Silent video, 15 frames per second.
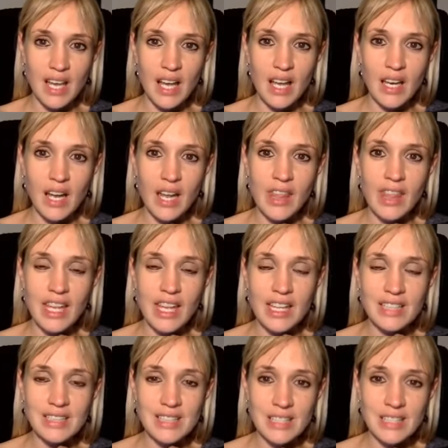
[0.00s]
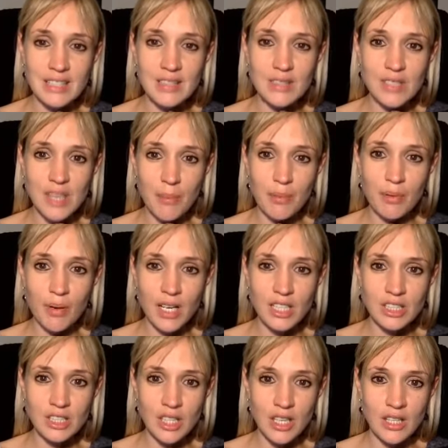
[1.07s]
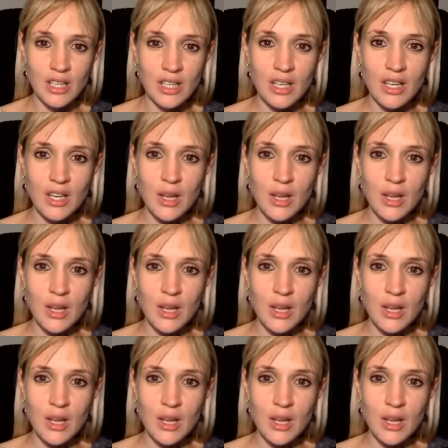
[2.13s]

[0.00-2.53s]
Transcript: And I think a sense of separation